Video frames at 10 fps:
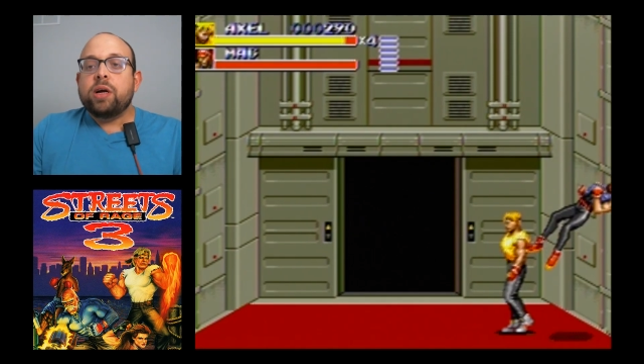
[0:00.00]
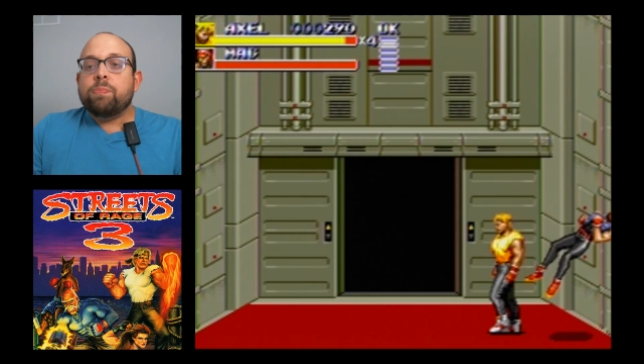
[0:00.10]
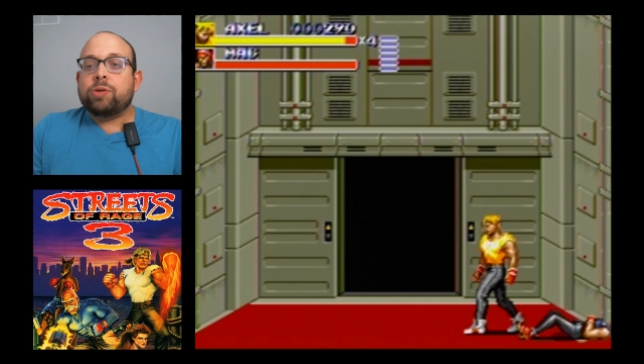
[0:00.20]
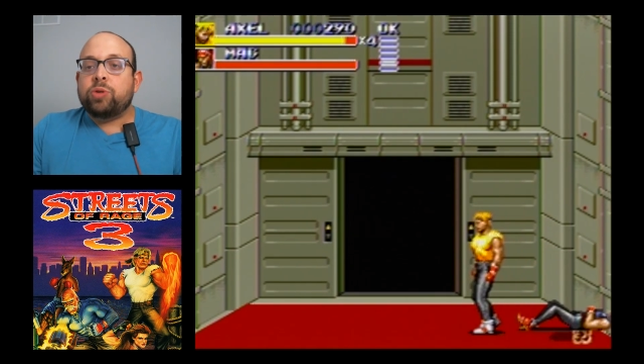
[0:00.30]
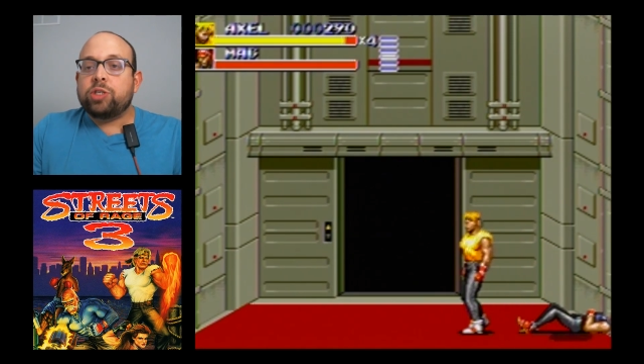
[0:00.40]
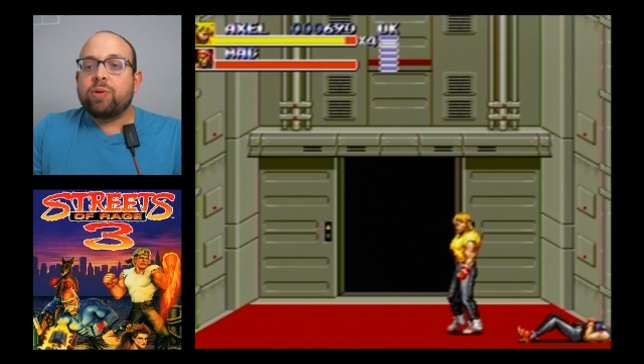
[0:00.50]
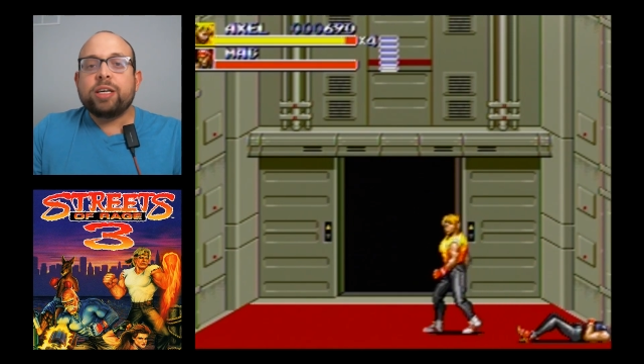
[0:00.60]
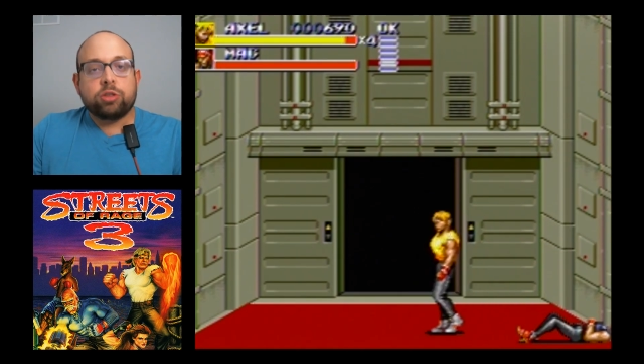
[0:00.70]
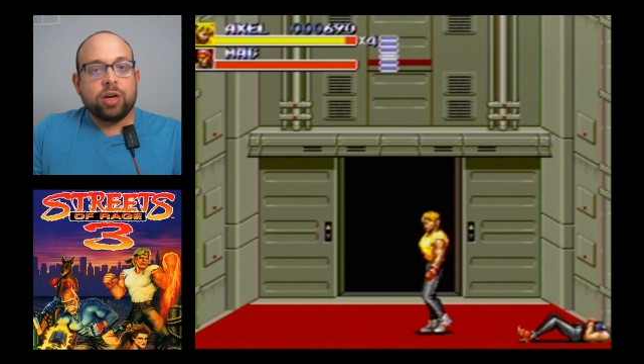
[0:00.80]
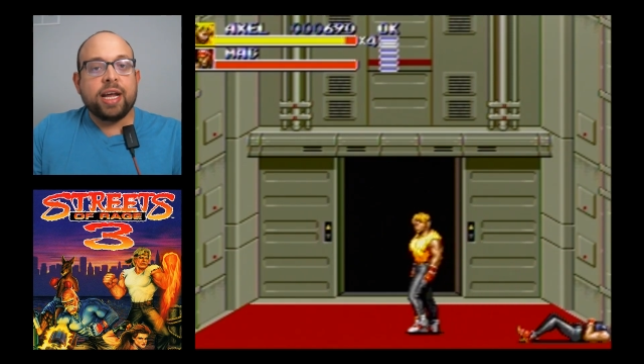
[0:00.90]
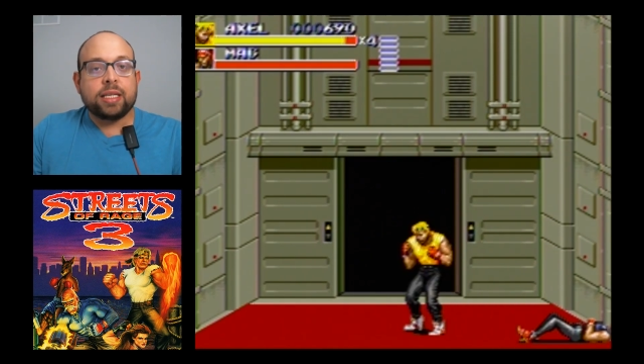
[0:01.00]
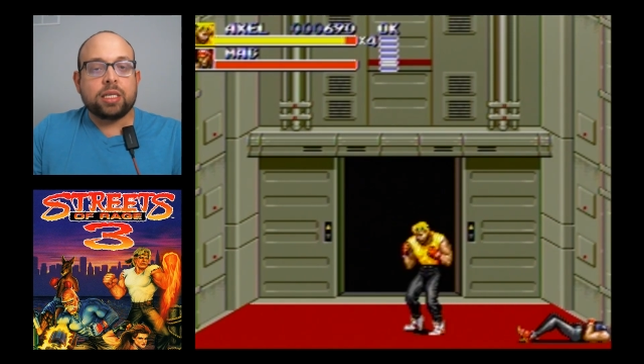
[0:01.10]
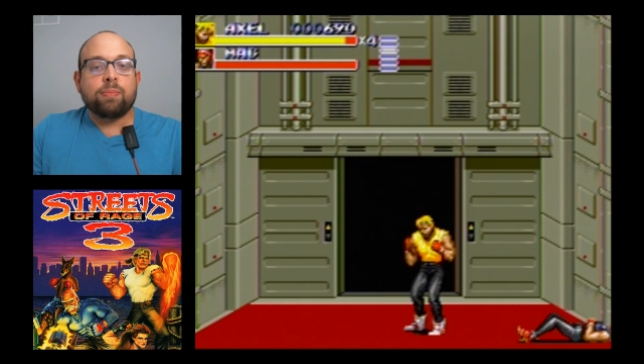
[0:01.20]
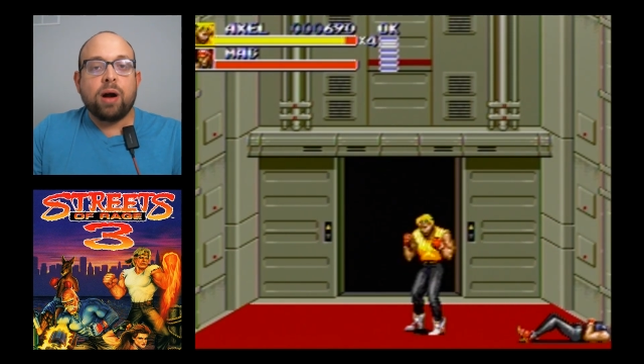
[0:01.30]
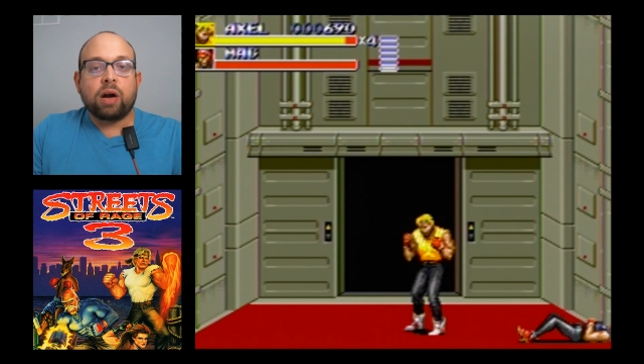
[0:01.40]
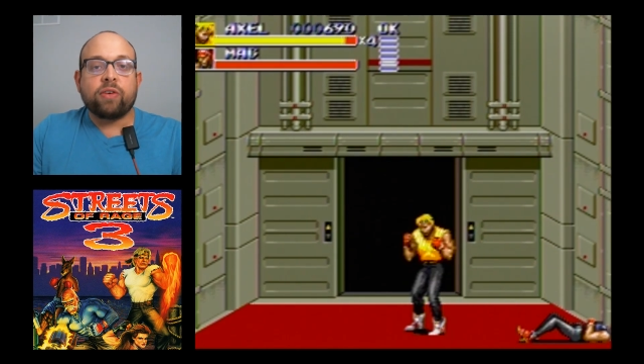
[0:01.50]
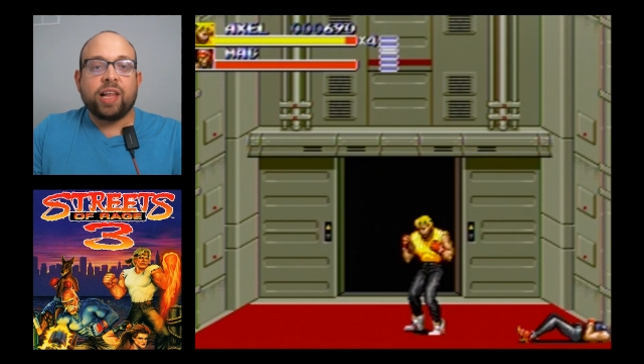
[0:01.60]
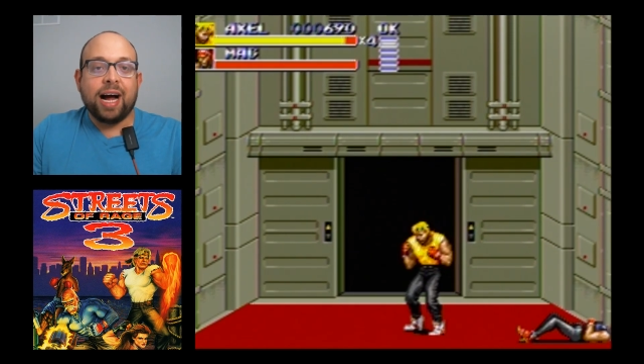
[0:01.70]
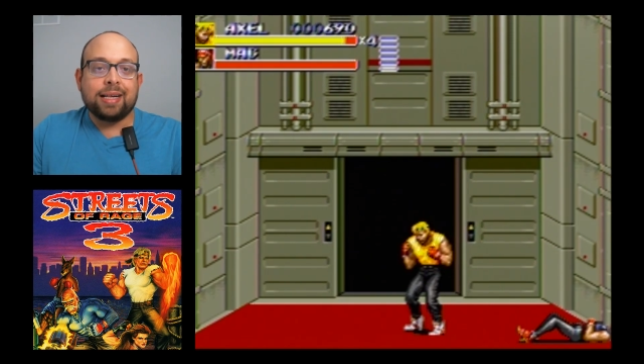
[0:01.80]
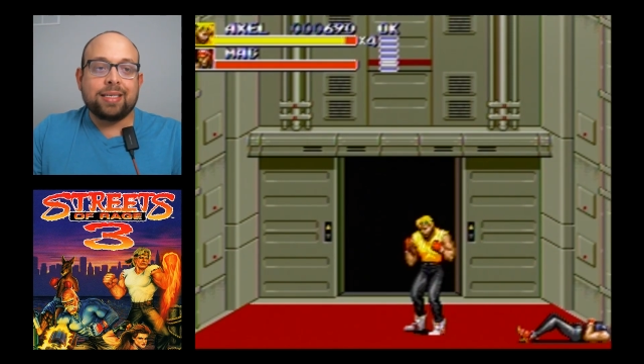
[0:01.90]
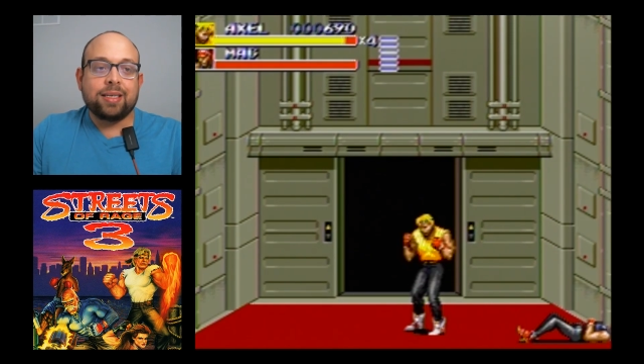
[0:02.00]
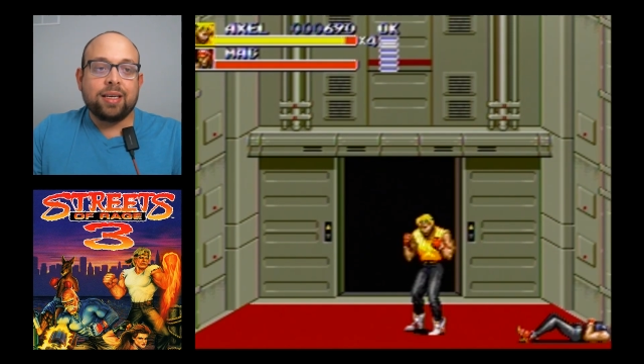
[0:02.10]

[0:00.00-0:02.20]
But Streets of Rage 3 hits the mark for that.